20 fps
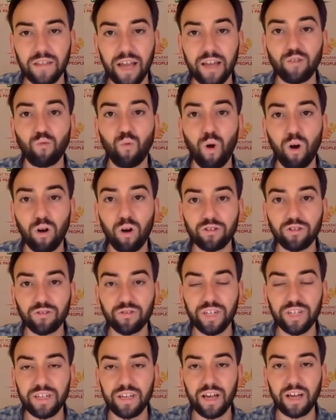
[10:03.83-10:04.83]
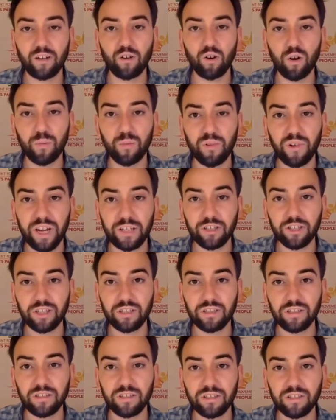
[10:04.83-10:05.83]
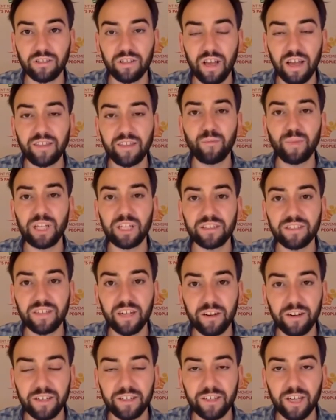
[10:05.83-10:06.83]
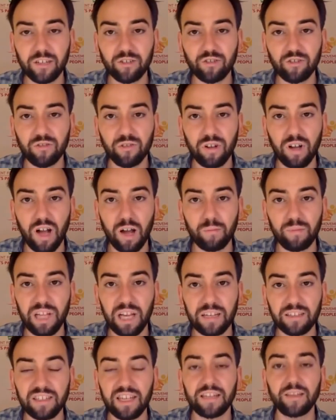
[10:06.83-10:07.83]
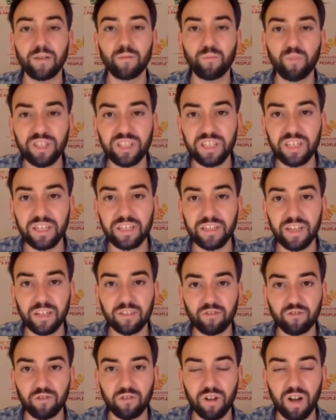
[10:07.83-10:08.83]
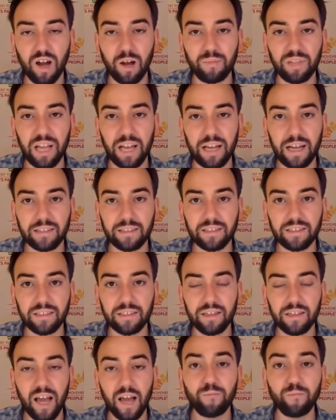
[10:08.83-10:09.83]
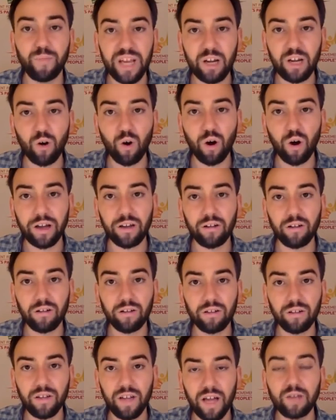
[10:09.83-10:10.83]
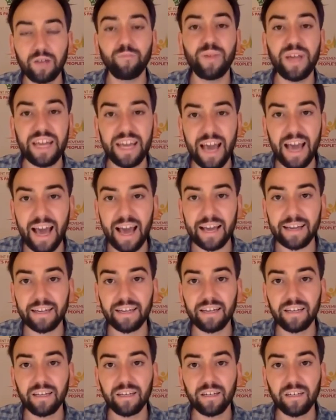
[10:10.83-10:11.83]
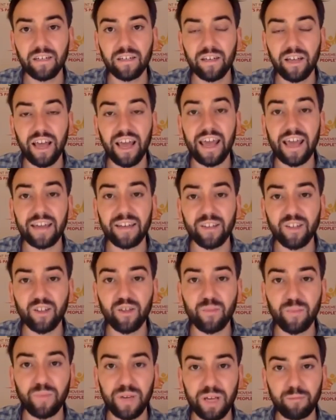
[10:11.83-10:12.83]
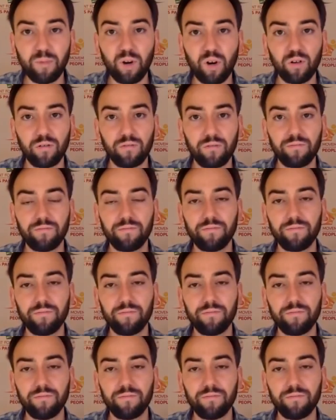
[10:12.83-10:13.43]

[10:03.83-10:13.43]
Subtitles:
and Wall Street and corporations and the military industrial complex and the prison industrial complex and big oil and big ag and the people.